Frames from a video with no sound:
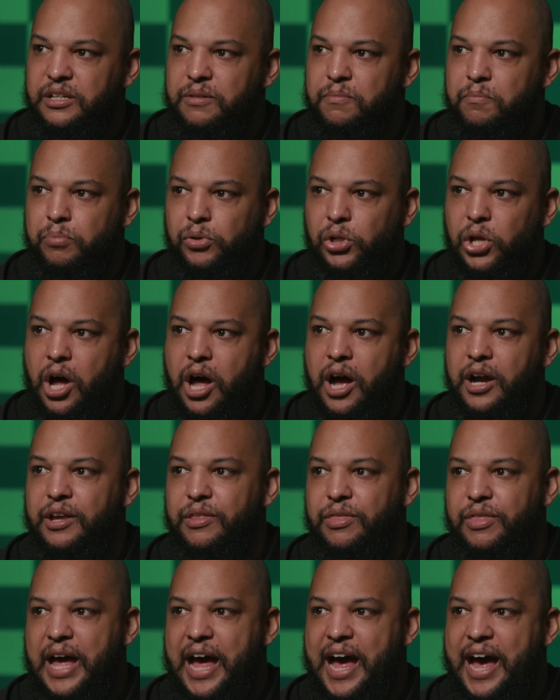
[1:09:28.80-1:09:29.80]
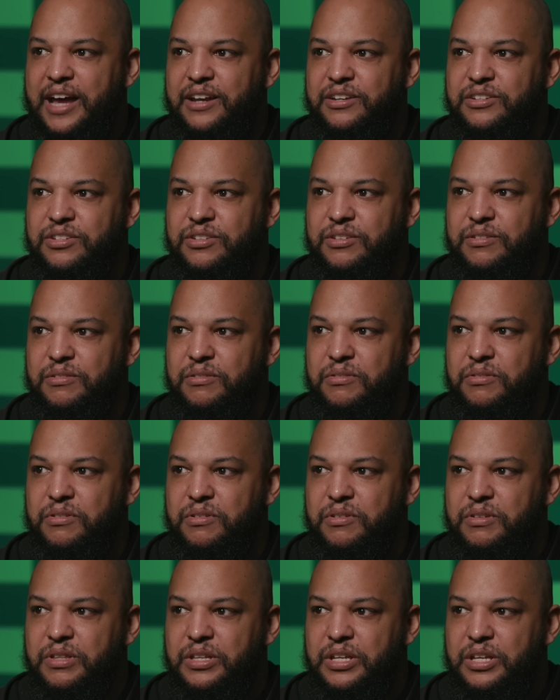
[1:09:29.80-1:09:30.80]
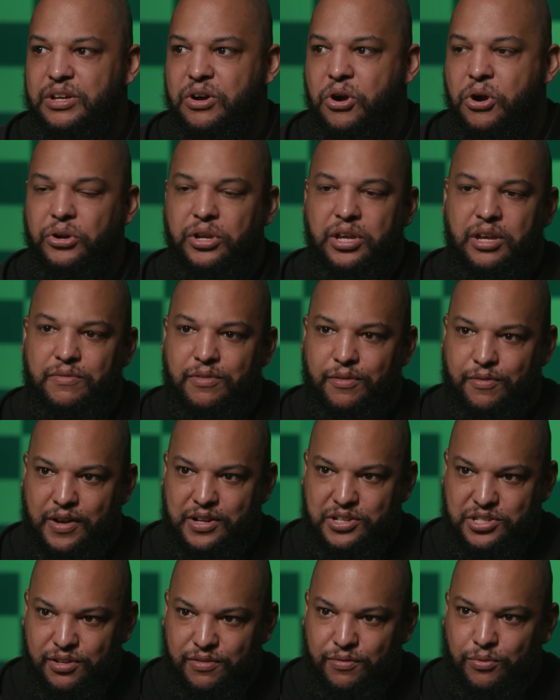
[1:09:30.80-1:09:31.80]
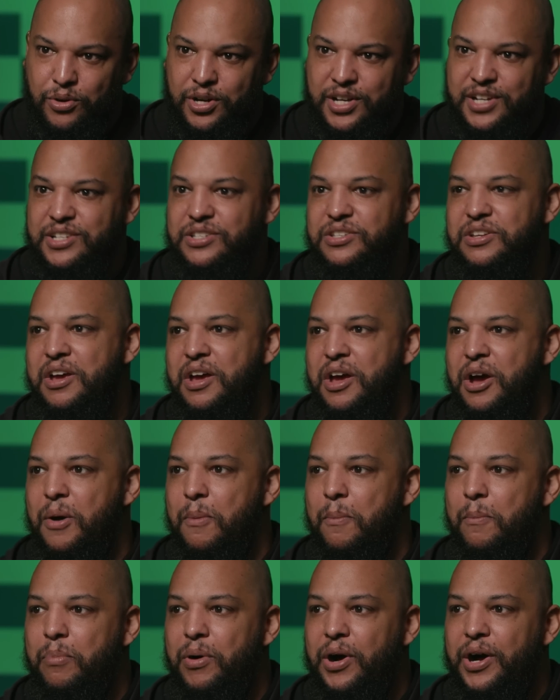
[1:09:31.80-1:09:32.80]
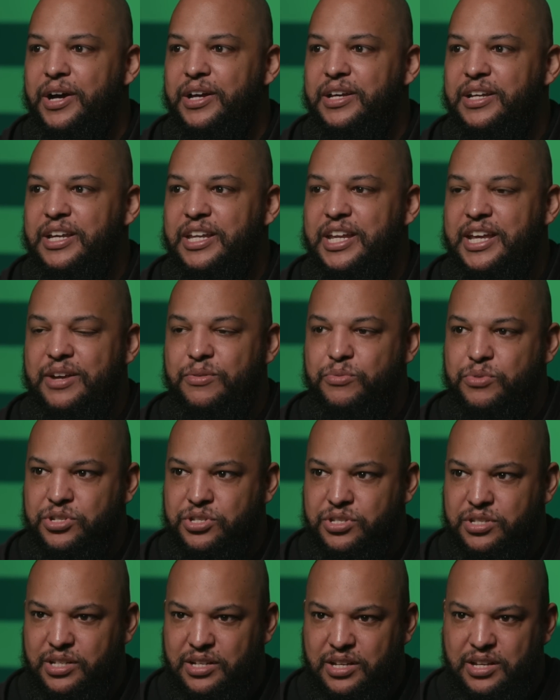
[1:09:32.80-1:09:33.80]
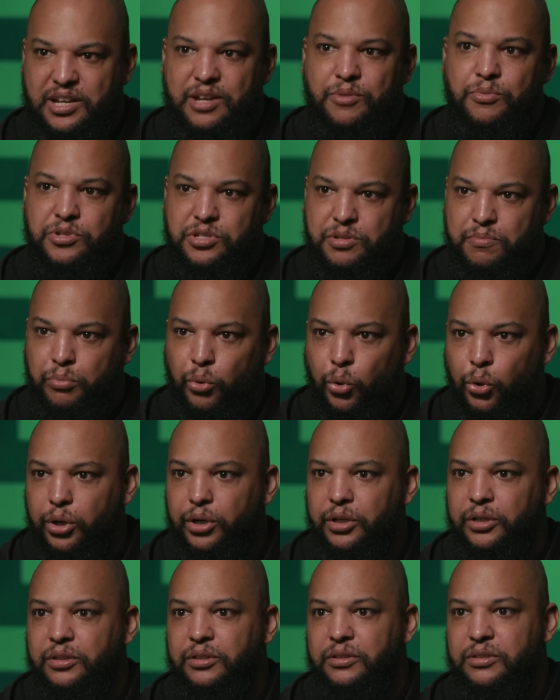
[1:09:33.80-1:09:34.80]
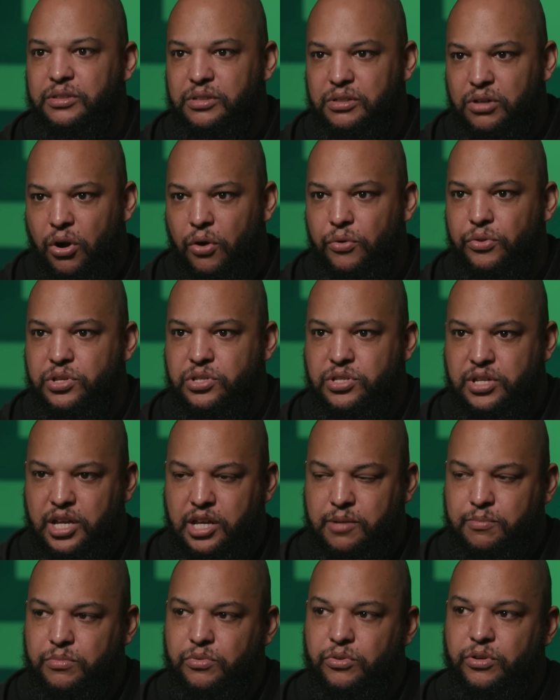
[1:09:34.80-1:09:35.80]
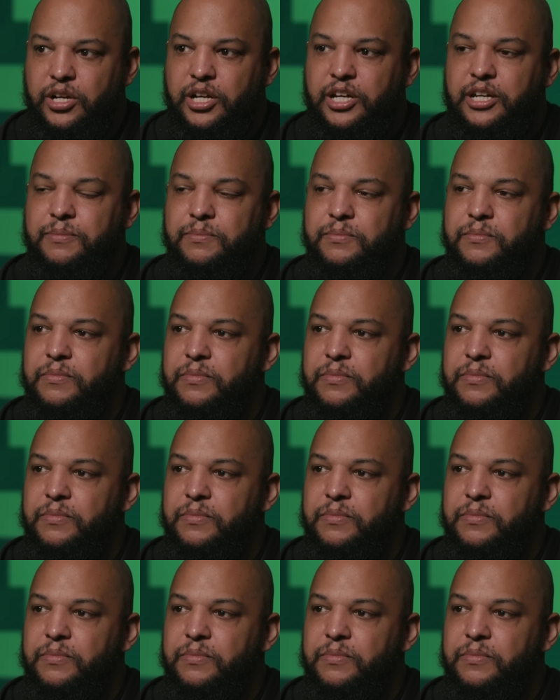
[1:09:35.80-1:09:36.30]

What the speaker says: block that the Kharkiv offensive was, but it was important all the same, right?